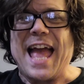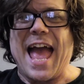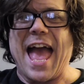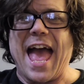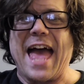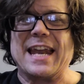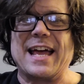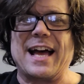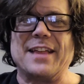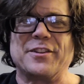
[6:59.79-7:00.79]
And
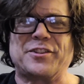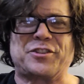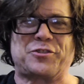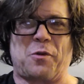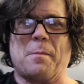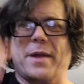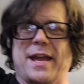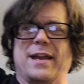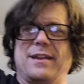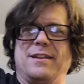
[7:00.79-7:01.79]
the
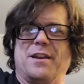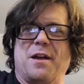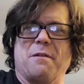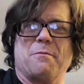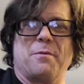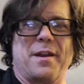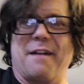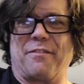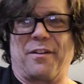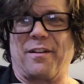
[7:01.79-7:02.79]
strumming,
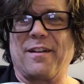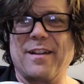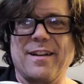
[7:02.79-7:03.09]
whatever